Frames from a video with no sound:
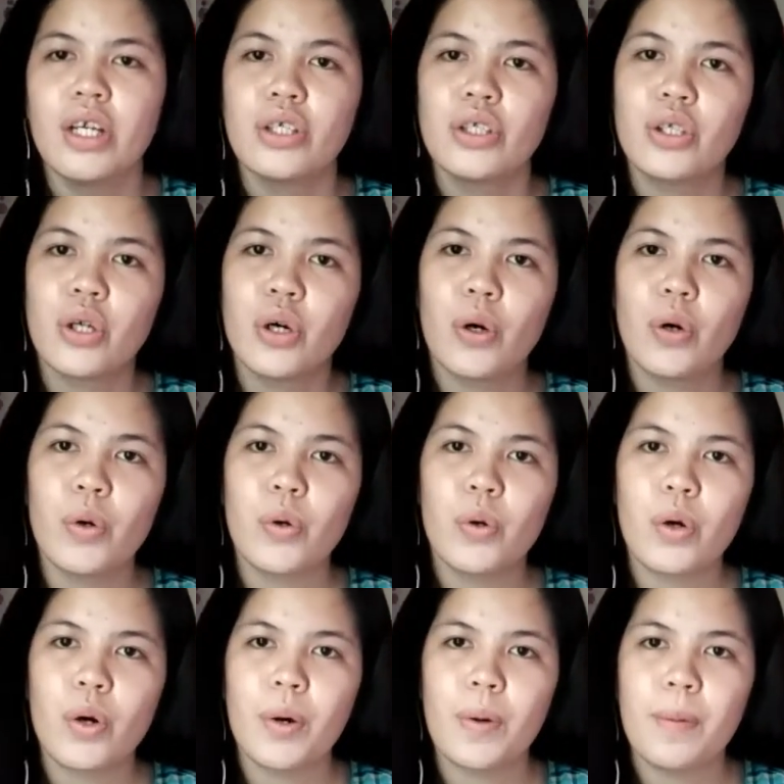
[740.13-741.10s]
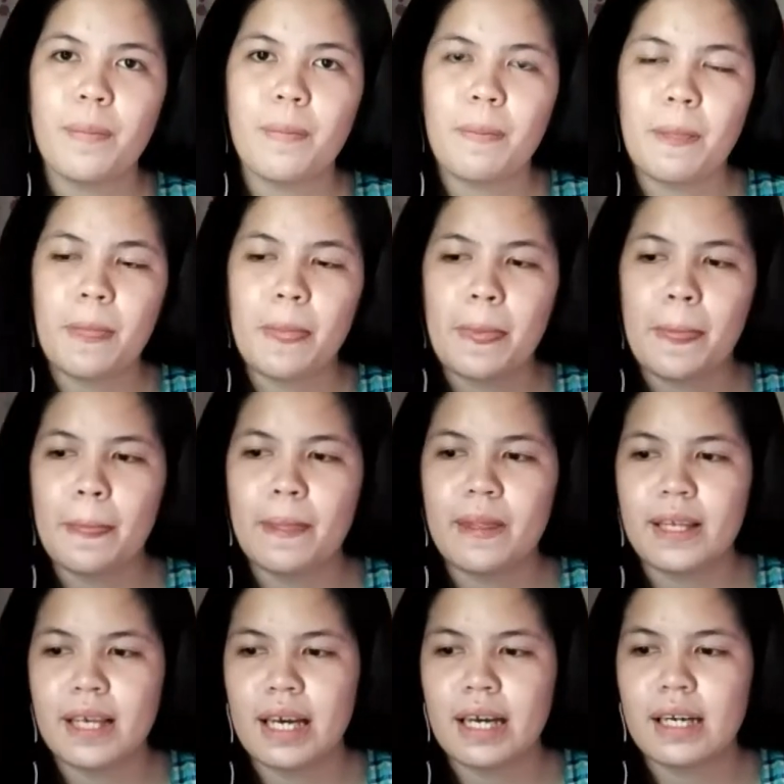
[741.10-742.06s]
So,
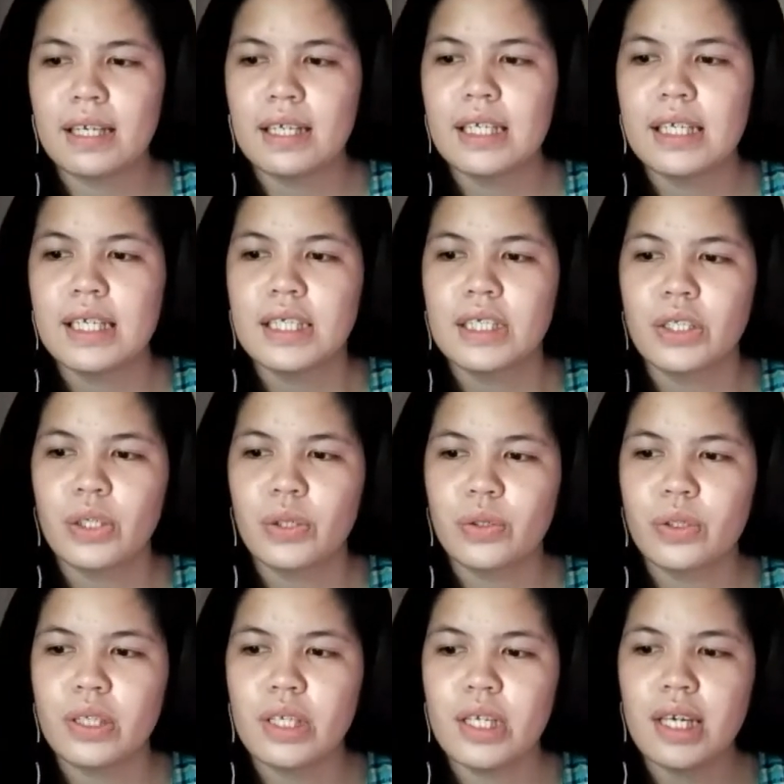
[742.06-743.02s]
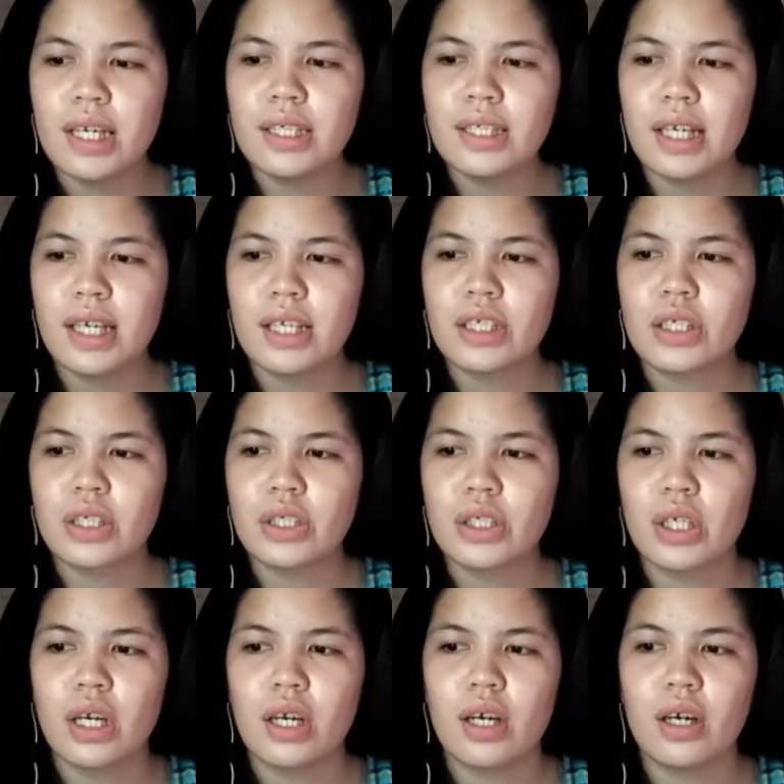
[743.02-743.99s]
yeah. So DSS,
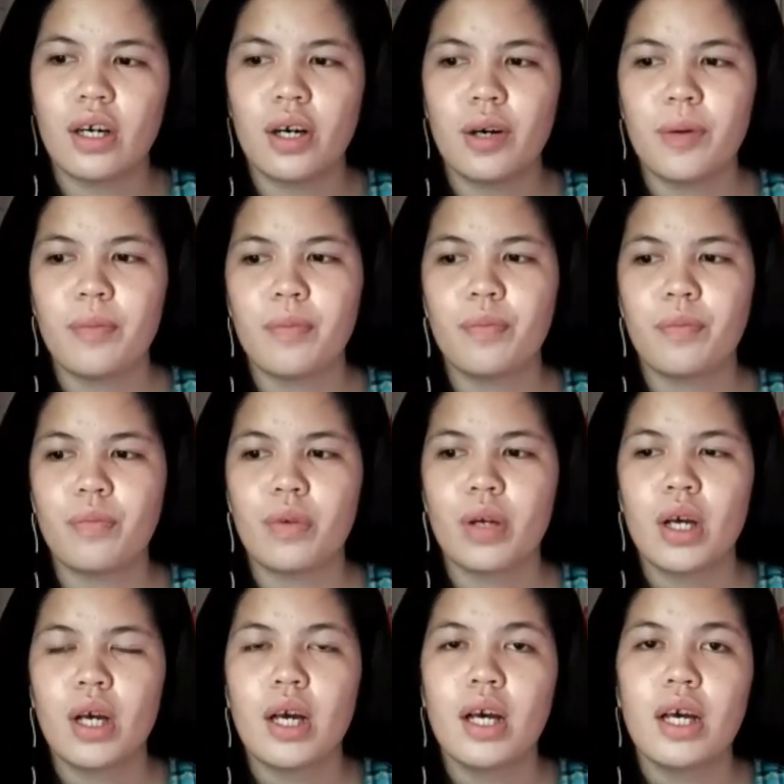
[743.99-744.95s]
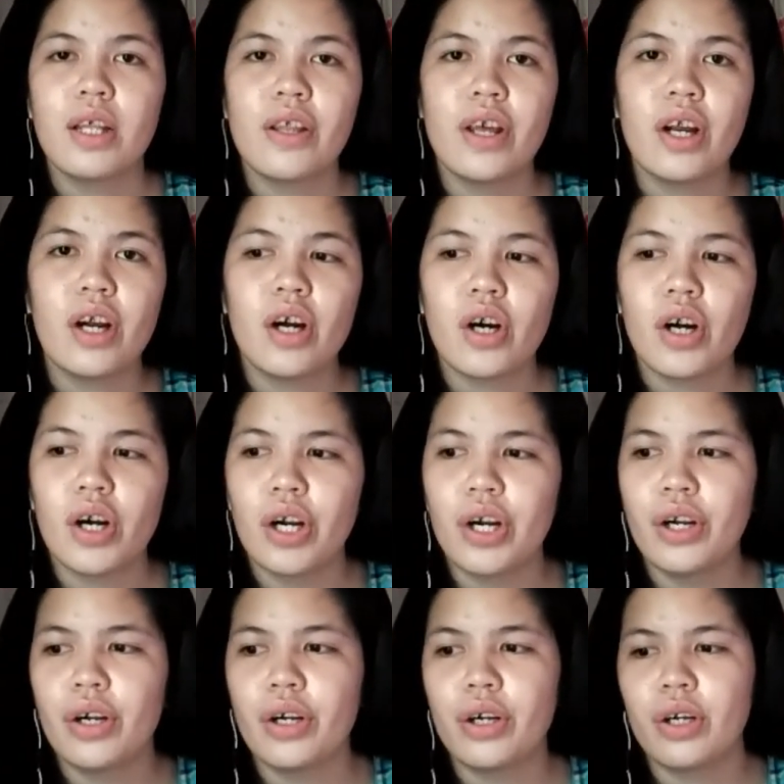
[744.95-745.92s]
there
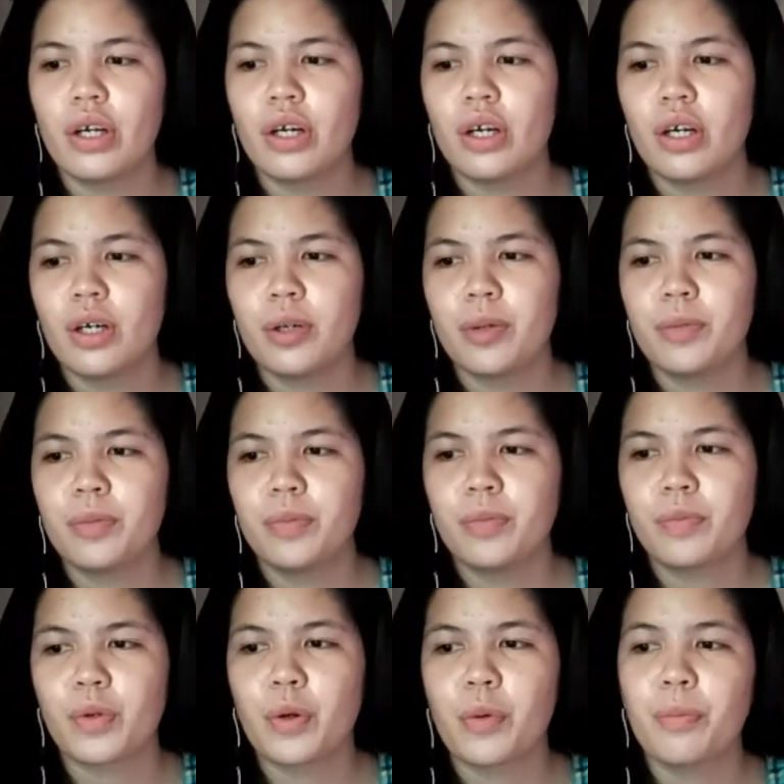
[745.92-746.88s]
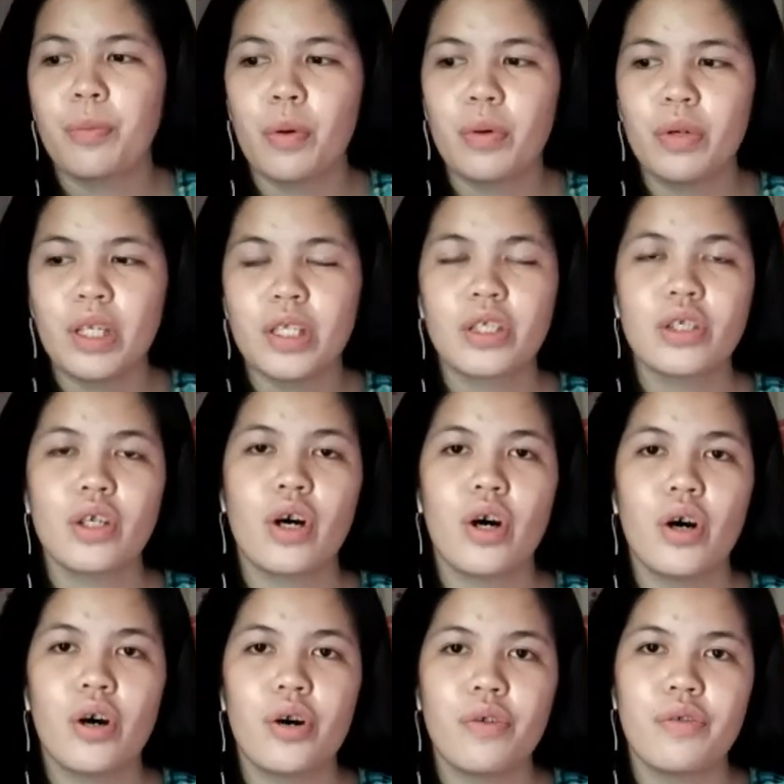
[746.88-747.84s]
are components
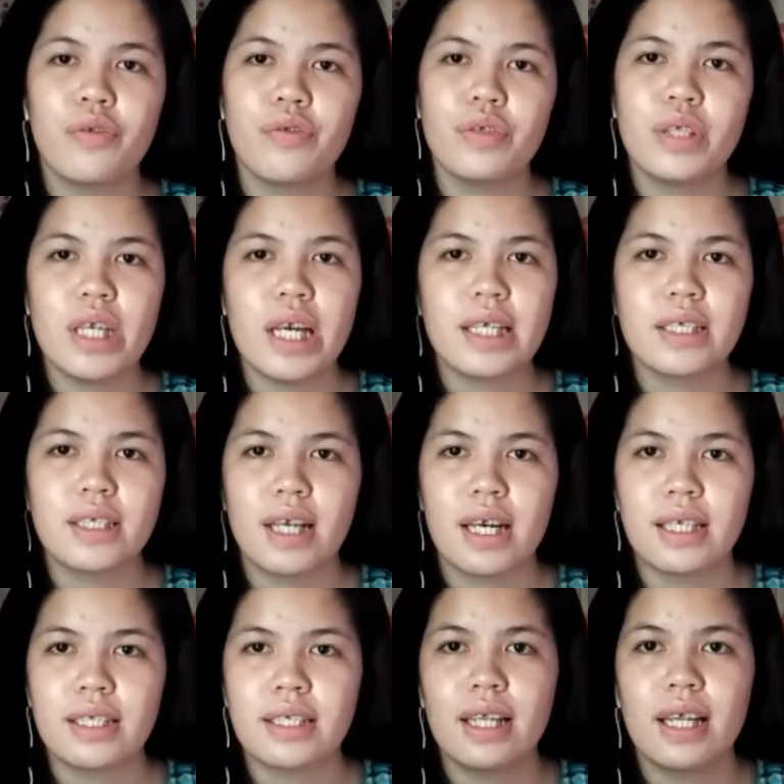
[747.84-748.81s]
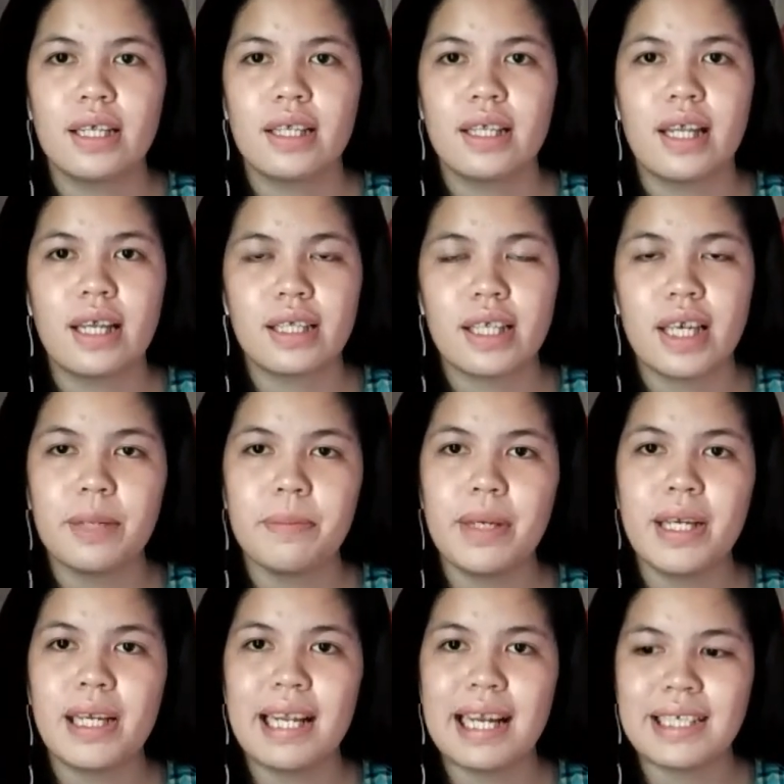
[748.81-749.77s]
of DSS that can
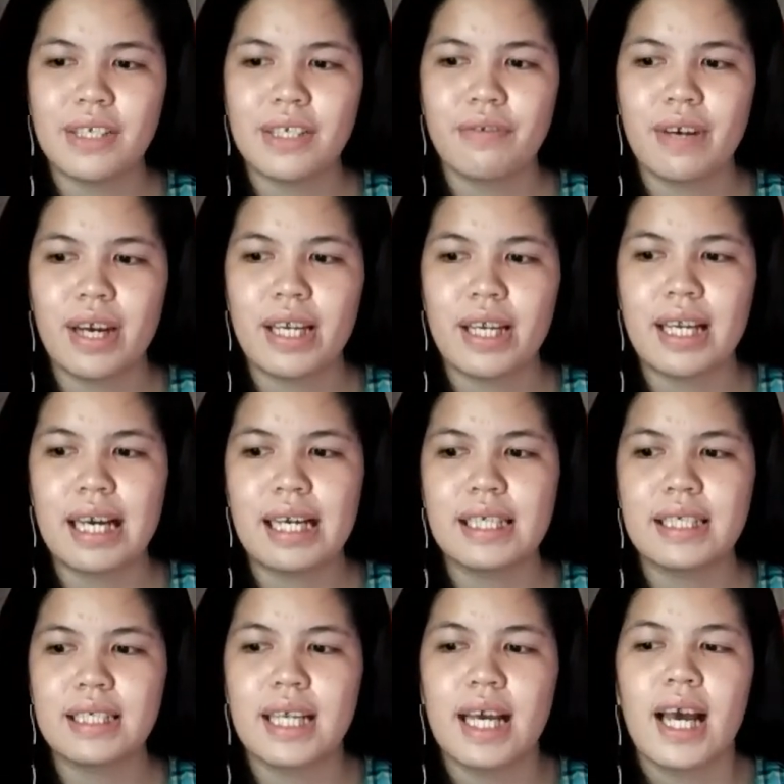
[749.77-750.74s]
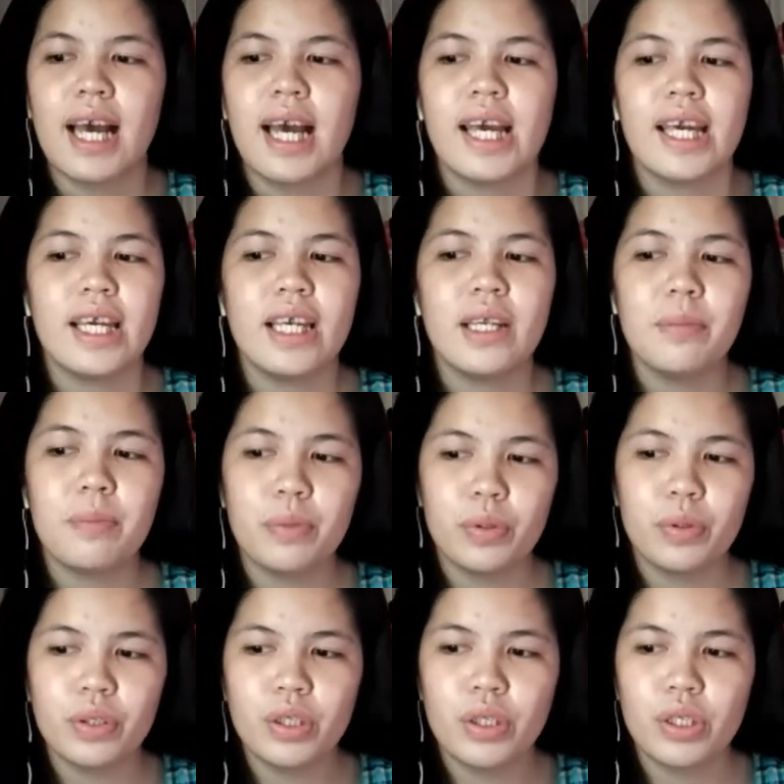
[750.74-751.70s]
be classified as
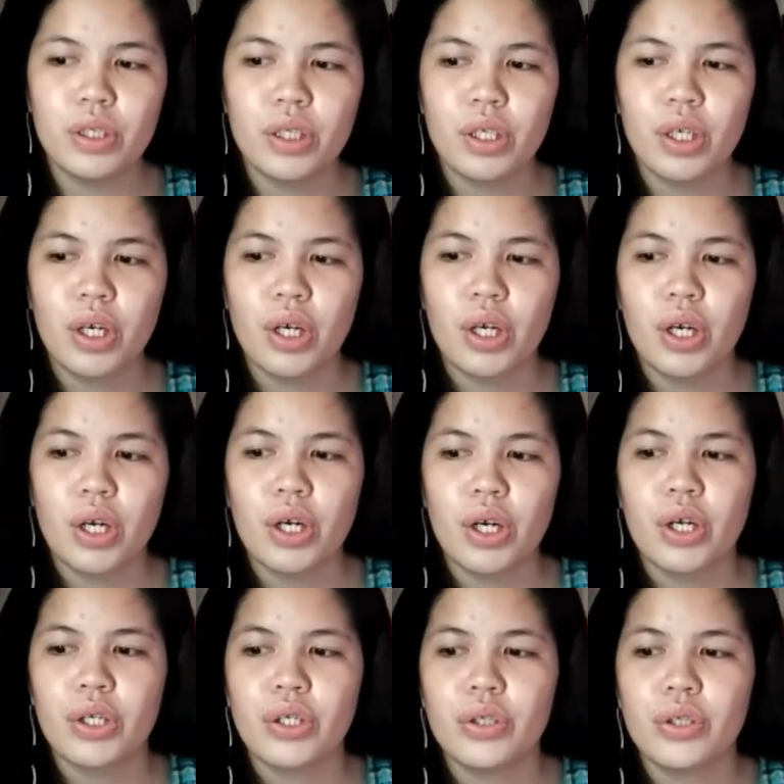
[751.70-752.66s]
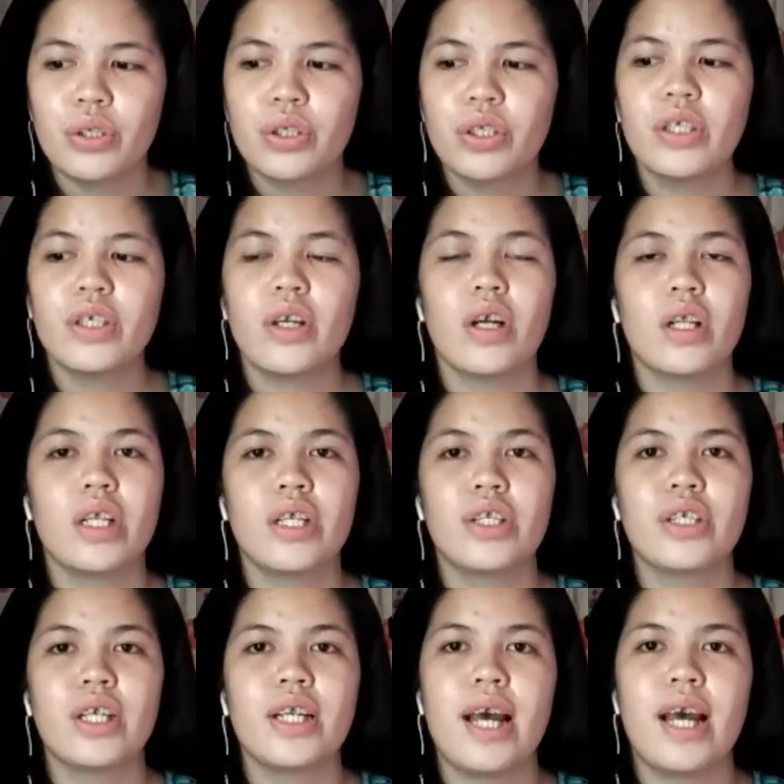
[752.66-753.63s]
inputs, user
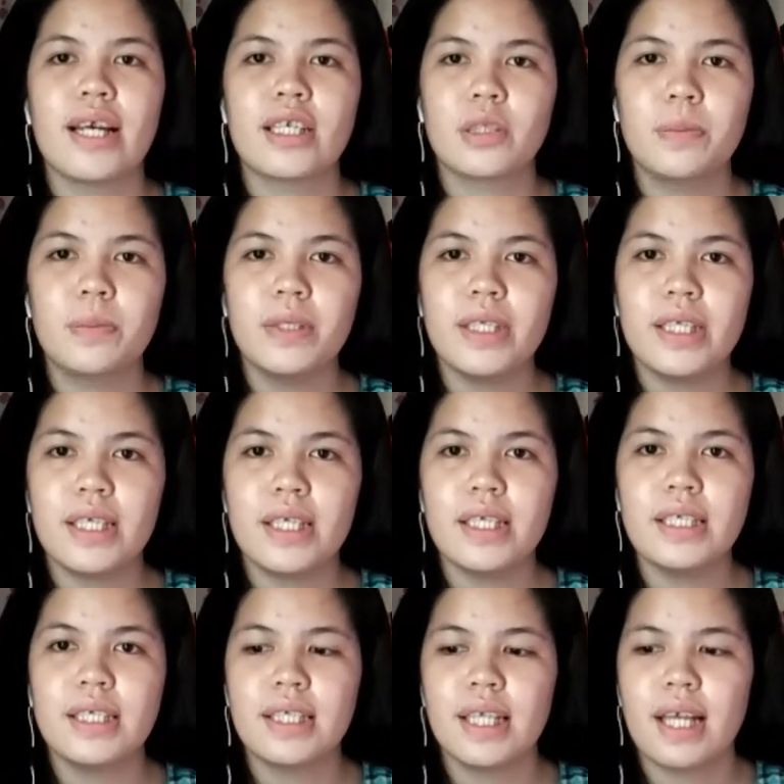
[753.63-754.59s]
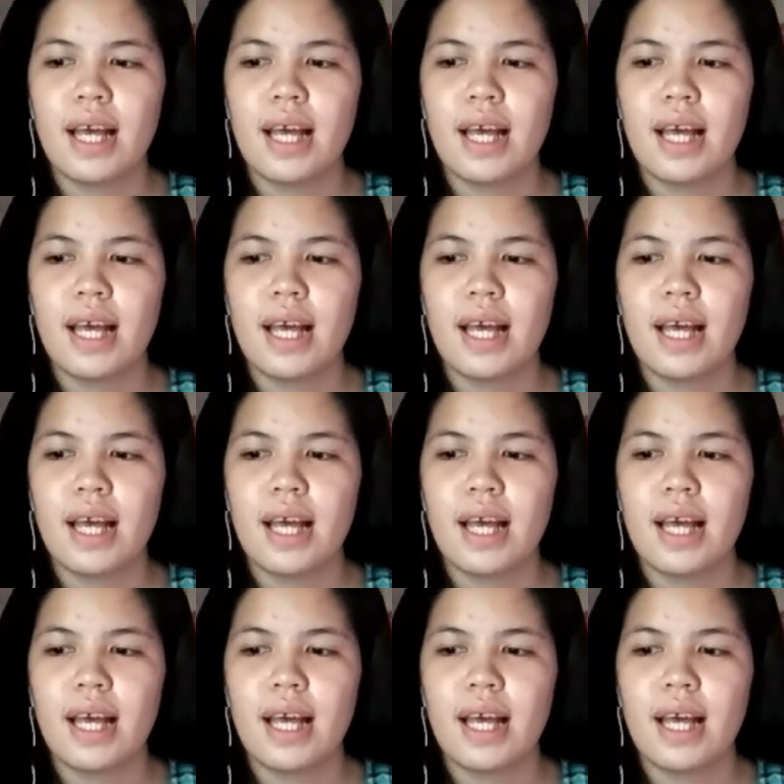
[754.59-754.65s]
knowledge and expertise,